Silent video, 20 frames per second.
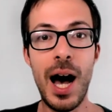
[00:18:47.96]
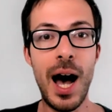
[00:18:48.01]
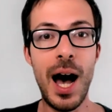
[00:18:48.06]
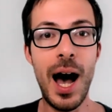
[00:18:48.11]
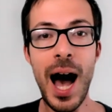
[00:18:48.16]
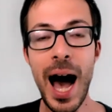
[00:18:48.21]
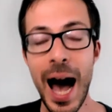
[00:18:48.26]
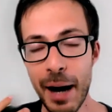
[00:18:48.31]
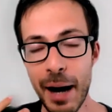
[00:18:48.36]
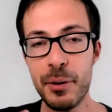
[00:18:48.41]

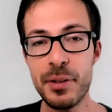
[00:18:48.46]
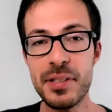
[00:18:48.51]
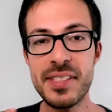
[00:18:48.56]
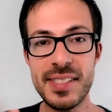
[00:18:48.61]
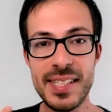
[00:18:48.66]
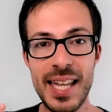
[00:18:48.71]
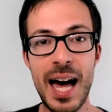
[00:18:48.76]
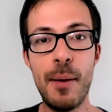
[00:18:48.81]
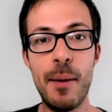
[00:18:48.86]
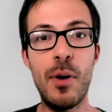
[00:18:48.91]
how
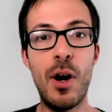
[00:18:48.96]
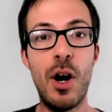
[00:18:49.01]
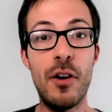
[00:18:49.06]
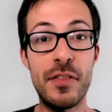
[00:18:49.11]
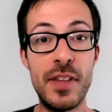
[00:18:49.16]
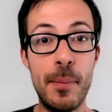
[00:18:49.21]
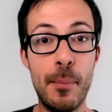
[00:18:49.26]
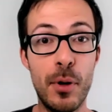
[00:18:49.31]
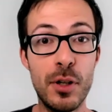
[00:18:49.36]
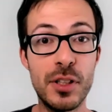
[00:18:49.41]
some of the
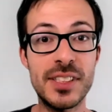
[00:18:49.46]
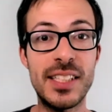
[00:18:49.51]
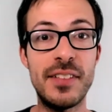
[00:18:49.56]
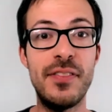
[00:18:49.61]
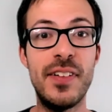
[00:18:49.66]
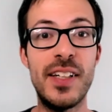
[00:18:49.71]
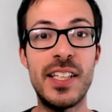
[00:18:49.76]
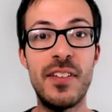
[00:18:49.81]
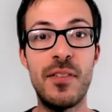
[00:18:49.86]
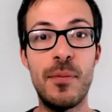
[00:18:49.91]
most
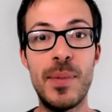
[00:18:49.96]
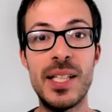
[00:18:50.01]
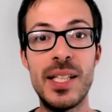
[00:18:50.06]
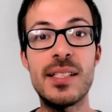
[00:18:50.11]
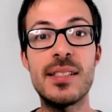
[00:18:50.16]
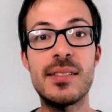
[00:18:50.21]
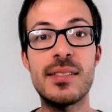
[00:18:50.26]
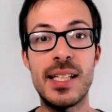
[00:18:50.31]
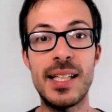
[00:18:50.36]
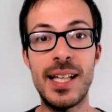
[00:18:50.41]
effective
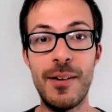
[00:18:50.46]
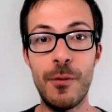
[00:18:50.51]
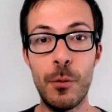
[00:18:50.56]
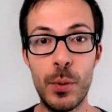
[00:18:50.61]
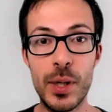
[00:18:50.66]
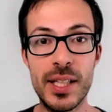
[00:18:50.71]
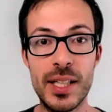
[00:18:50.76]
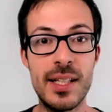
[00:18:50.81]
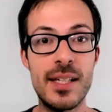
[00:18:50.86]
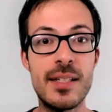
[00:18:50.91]
meetings that I've
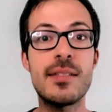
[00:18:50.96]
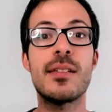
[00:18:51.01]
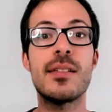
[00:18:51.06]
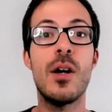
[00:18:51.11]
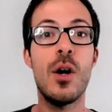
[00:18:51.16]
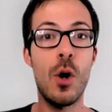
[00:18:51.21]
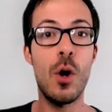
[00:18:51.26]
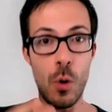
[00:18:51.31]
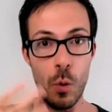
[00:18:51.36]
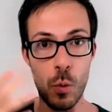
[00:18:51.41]
witnessed
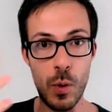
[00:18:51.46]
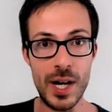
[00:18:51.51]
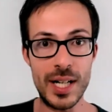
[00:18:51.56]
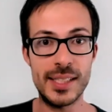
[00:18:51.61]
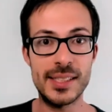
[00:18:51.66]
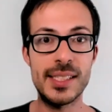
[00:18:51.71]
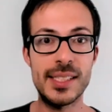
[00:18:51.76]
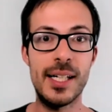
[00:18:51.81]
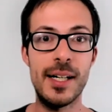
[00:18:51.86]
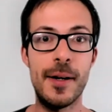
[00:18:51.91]

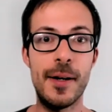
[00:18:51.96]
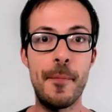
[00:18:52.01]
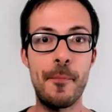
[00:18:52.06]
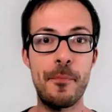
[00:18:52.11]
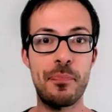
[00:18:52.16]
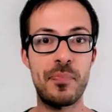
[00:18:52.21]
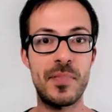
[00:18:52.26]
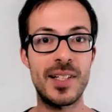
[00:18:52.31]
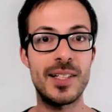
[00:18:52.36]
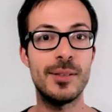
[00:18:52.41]
were
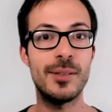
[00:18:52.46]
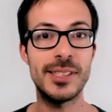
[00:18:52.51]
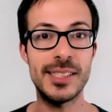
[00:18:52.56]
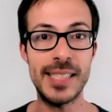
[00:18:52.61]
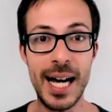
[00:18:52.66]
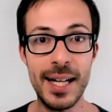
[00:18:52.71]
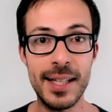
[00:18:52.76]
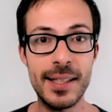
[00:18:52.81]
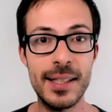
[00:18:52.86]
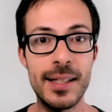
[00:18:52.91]

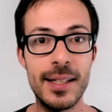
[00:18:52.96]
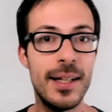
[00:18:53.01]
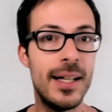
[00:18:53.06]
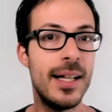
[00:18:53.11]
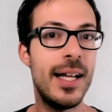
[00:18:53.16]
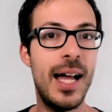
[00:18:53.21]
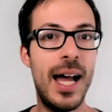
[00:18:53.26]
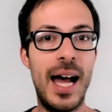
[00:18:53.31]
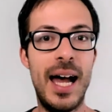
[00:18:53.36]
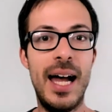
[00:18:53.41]
run,
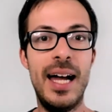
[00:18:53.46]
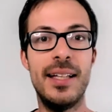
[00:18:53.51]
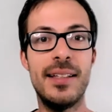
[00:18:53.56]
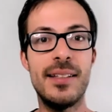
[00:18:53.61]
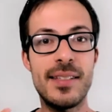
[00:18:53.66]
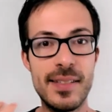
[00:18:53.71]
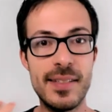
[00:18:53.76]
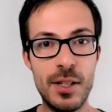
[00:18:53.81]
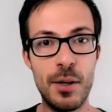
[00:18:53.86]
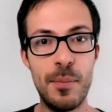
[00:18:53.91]
and
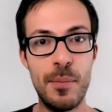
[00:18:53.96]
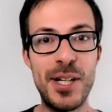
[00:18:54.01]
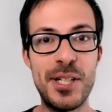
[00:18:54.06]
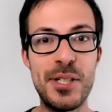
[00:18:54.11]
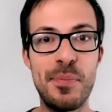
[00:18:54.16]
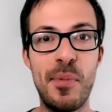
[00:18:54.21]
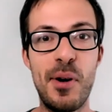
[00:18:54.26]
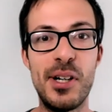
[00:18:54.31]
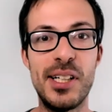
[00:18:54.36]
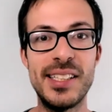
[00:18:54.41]
so much
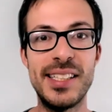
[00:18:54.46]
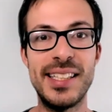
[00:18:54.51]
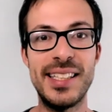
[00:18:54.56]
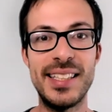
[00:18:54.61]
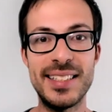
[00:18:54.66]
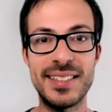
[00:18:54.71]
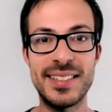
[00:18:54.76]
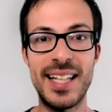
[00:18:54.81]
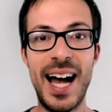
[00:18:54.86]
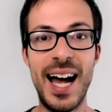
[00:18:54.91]
more in this
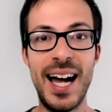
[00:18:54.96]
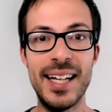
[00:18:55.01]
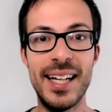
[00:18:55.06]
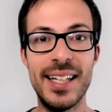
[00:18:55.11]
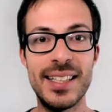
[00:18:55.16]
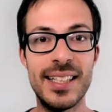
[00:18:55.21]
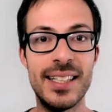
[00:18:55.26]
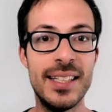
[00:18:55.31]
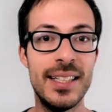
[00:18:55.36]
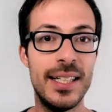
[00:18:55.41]

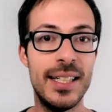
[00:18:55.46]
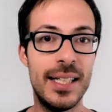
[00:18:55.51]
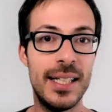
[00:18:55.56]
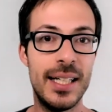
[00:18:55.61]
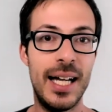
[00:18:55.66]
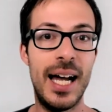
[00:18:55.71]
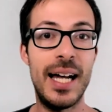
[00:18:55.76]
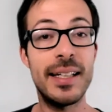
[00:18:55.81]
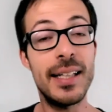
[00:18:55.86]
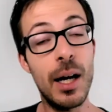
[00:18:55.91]
guide.
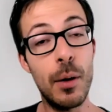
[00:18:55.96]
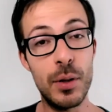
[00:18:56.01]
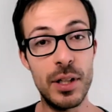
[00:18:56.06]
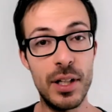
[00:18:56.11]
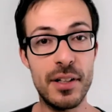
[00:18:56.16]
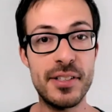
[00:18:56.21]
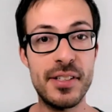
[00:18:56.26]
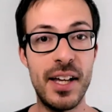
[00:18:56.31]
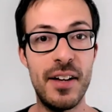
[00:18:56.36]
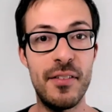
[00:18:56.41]
And I will
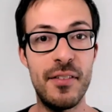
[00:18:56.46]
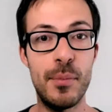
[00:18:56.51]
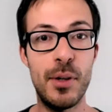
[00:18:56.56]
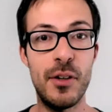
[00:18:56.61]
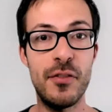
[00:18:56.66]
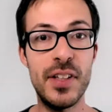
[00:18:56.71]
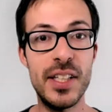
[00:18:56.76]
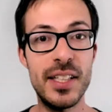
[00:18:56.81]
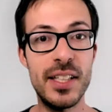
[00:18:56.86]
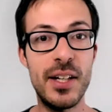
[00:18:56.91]
also have more
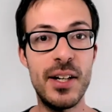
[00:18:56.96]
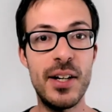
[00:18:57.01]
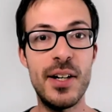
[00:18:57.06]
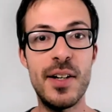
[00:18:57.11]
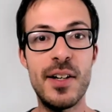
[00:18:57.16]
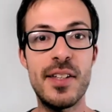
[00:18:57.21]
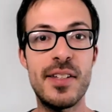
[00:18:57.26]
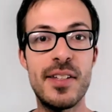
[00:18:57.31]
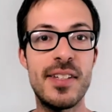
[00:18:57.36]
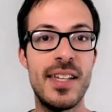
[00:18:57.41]

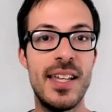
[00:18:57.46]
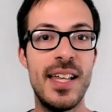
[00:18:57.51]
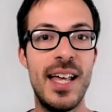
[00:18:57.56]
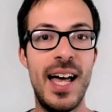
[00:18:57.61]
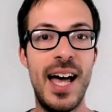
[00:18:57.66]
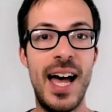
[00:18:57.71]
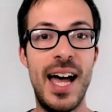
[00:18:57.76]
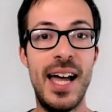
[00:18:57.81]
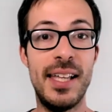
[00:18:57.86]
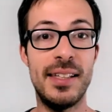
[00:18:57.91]
videos.
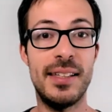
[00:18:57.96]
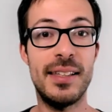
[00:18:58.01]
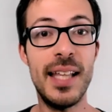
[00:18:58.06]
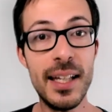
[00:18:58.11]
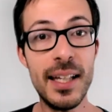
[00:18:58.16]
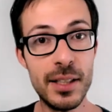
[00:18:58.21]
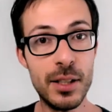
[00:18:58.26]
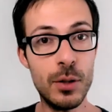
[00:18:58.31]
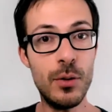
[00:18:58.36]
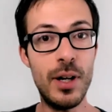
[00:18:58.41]
And thank
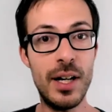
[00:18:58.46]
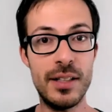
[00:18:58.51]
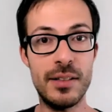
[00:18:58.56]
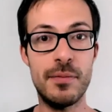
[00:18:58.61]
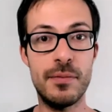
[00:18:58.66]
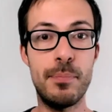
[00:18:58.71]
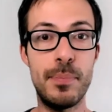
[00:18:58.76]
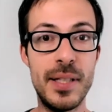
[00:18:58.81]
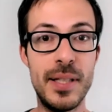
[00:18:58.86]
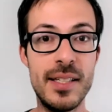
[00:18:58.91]
you, and
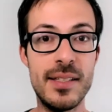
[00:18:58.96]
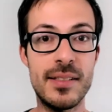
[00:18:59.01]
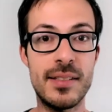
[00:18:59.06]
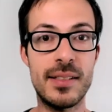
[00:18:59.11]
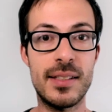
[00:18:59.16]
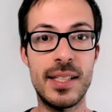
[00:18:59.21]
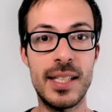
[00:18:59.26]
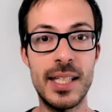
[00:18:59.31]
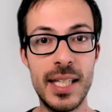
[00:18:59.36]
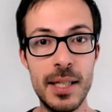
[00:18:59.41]
please
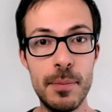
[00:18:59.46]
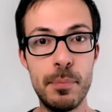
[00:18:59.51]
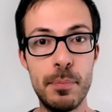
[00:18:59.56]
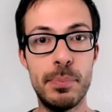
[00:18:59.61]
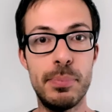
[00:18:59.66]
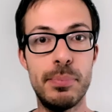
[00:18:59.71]
keep